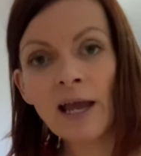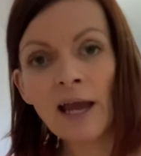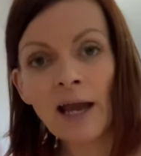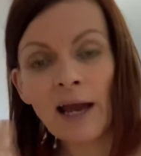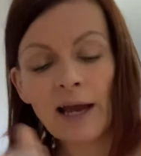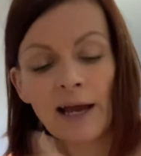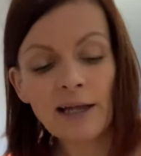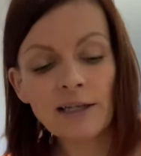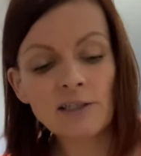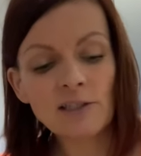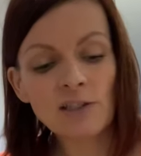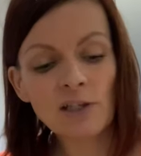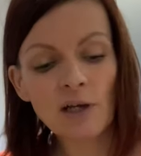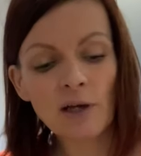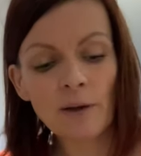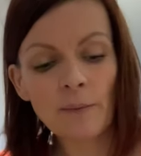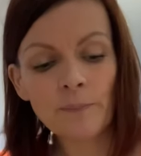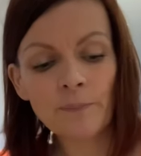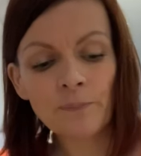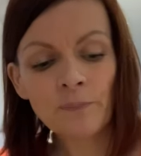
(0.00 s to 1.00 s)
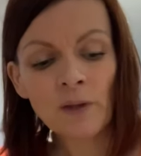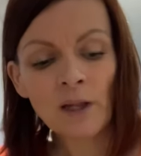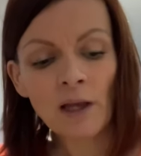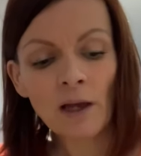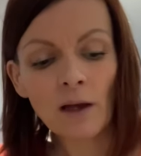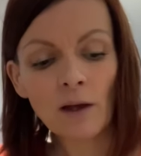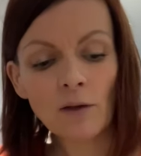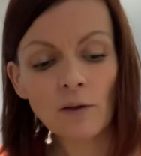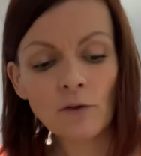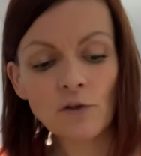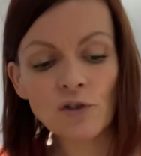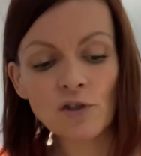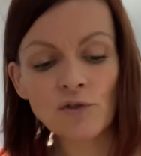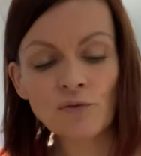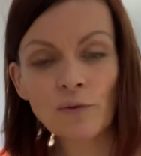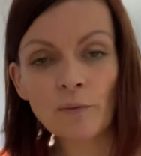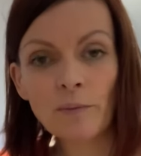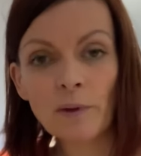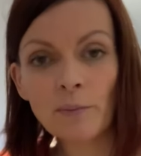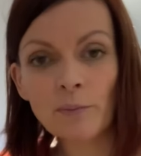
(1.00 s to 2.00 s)
And just
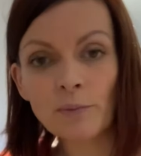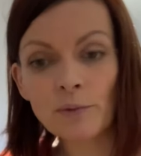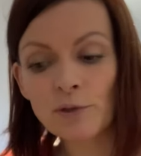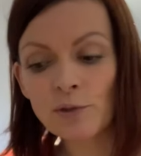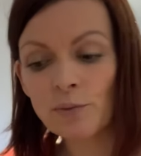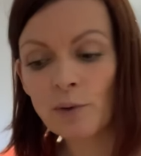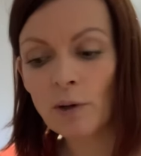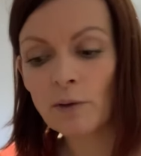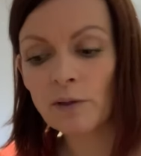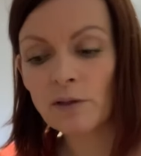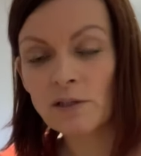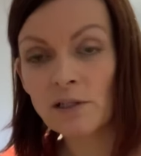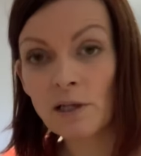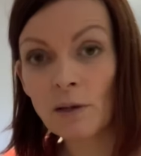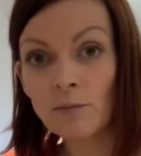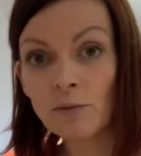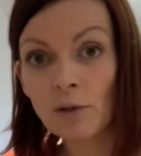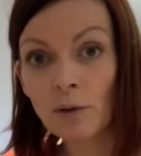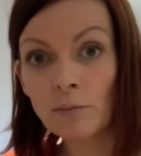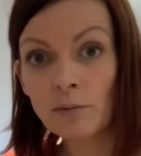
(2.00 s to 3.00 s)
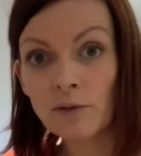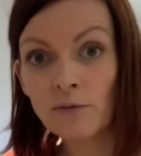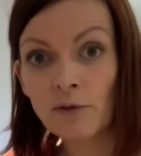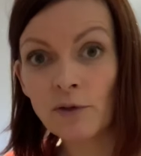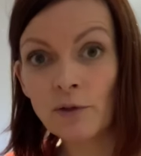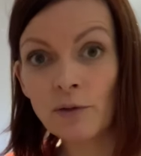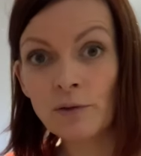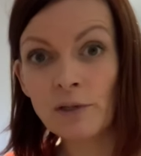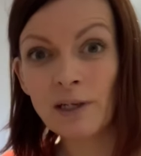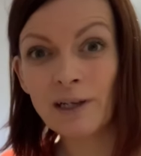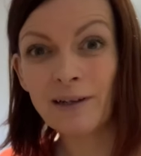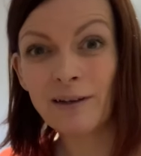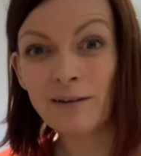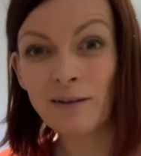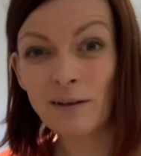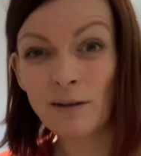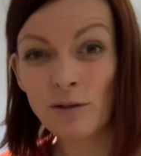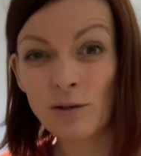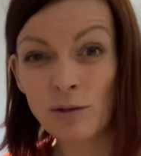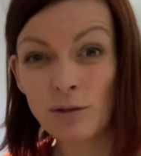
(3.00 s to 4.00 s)
remember as well that sometimes if you're using anything
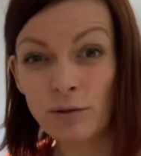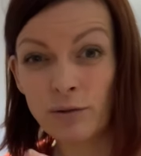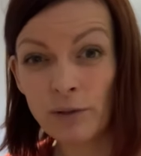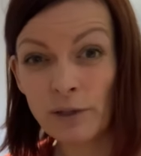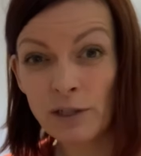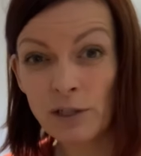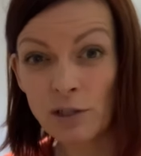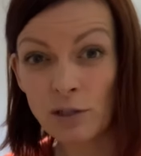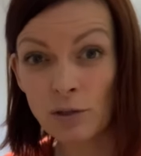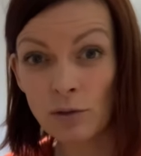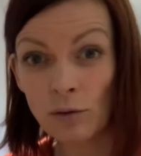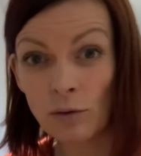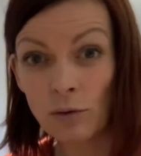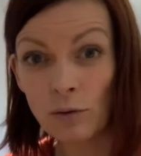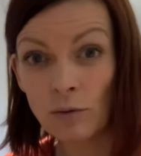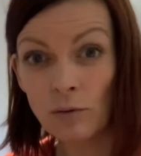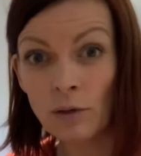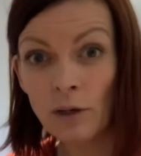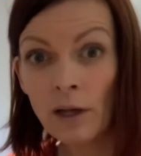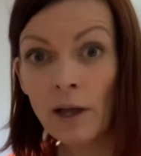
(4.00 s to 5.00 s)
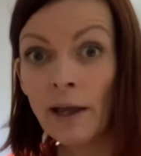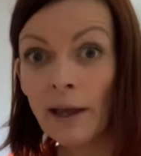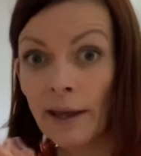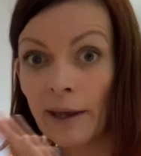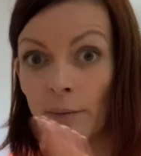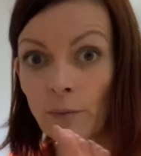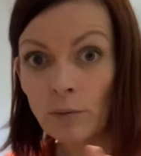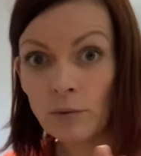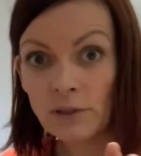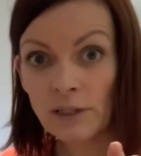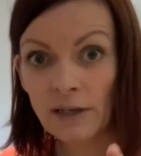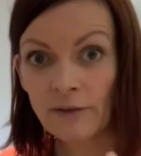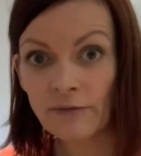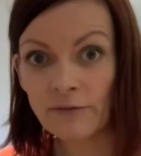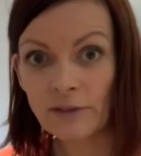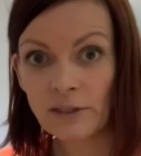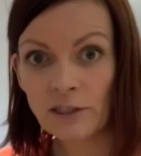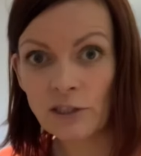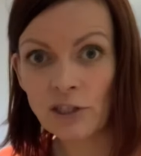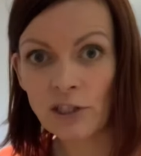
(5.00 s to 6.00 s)
that's crystal, it will
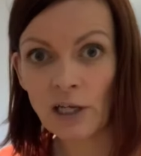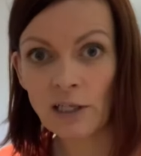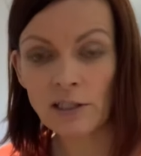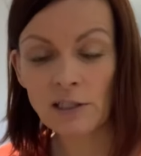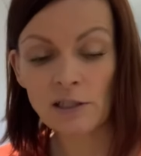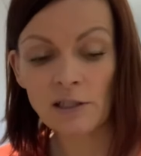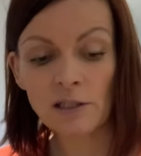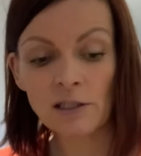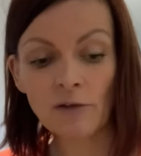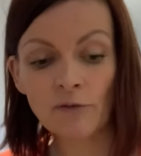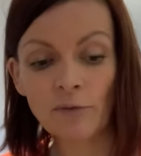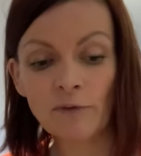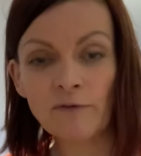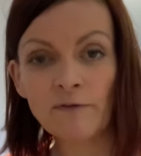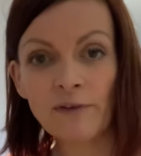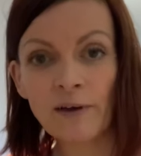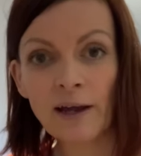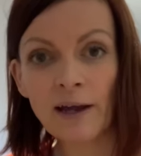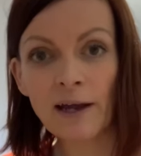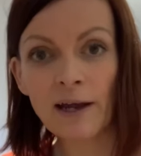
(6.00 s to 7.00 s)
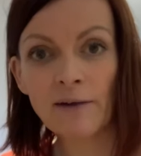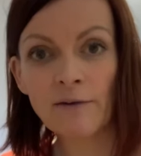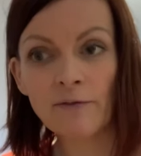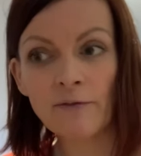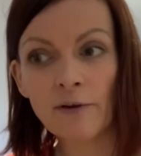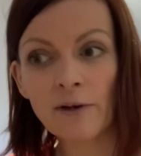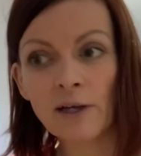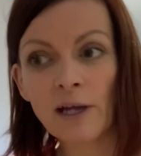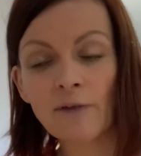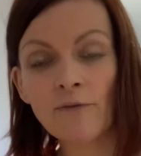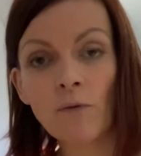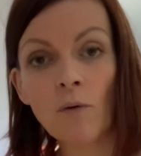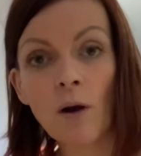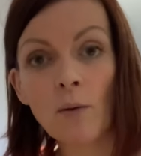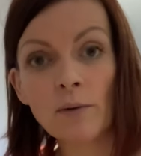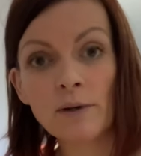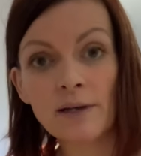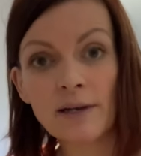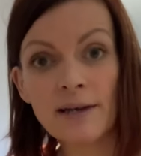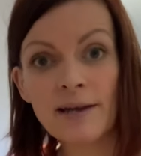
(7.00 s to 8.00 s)
definitely shatter. So you have to be very, very careful. I
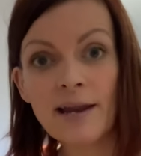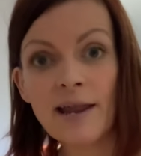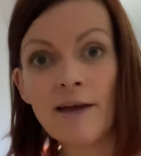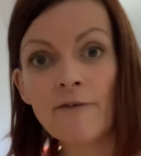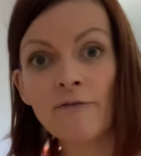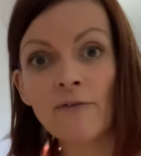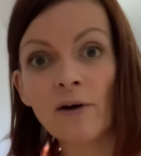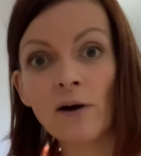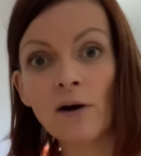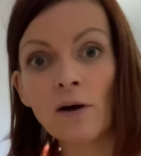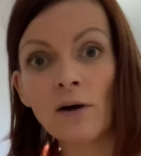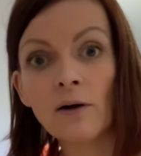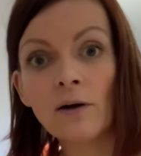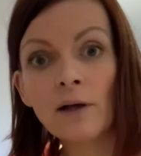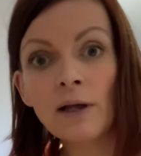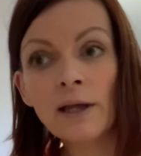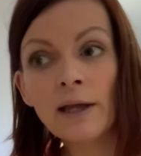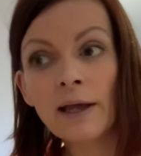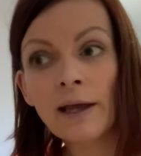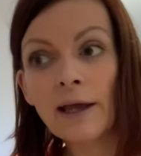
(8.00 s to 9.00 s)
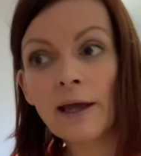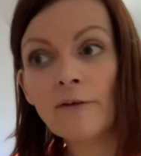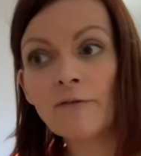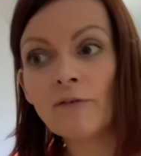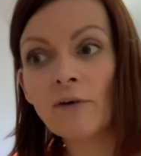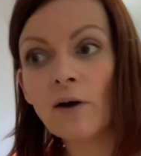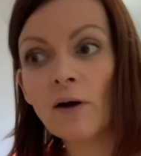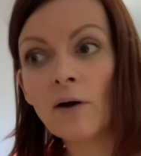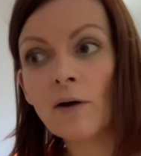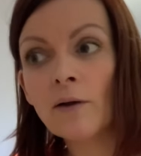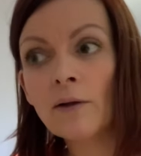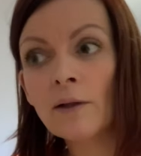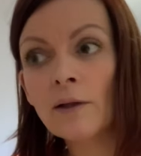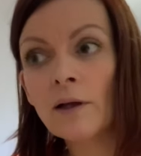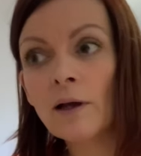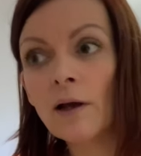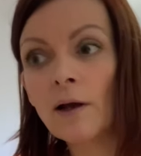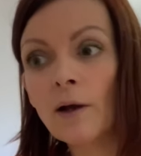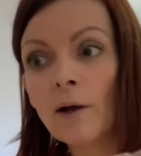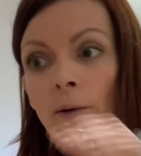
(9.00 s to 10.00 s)
would never, ever,
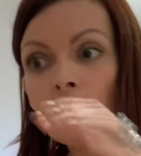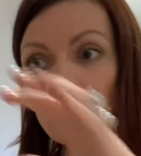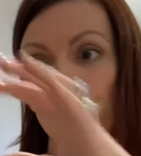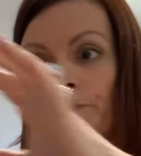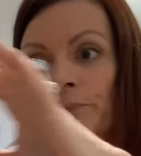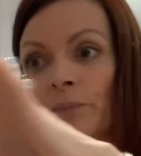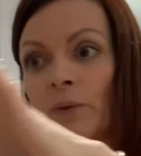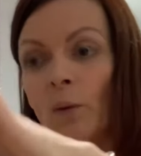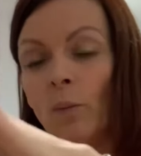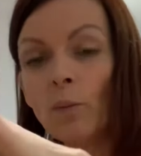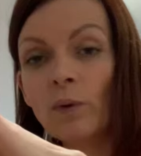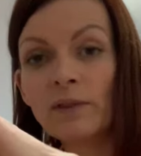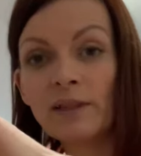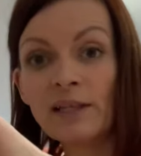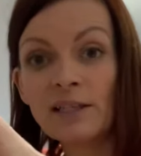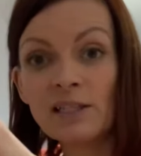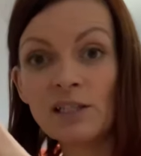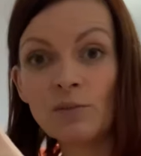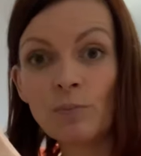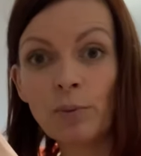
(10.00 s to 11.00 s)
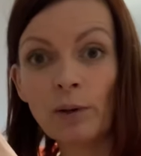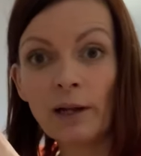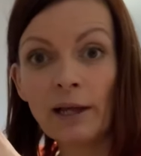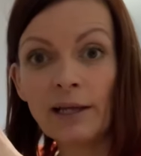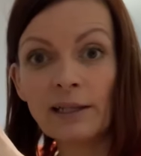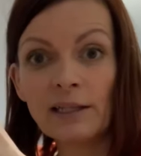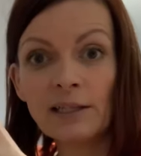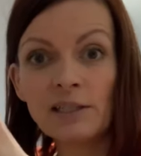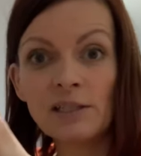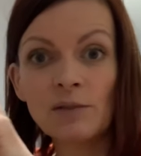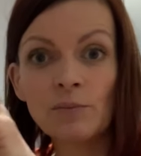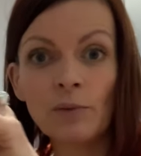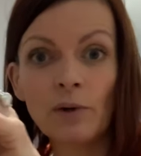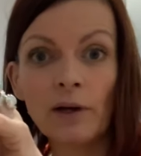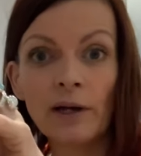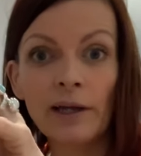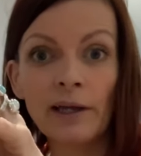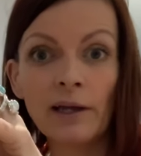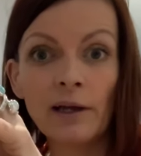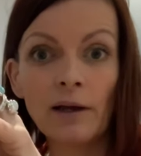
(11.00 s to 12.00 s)
when this is playing, this is
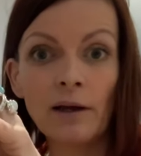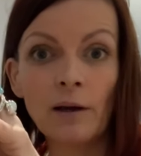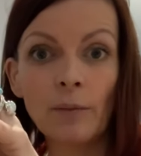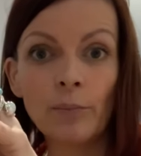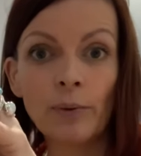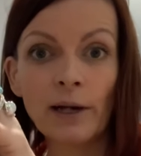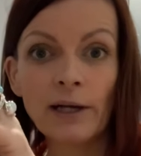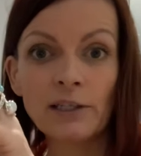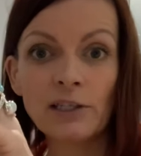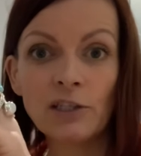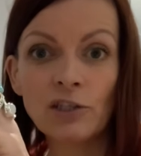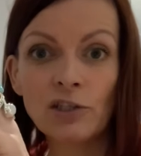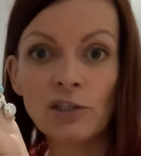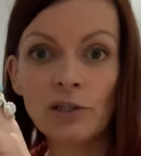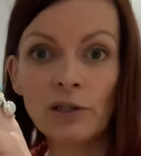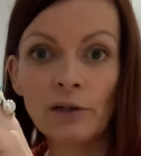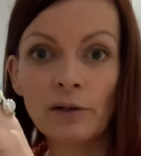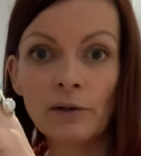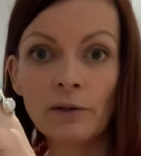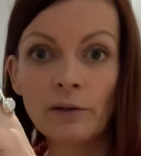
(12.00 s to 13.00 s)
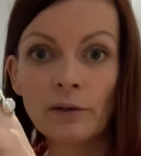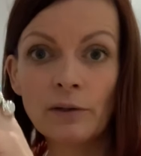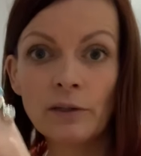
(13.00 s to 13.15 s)
my practitioner.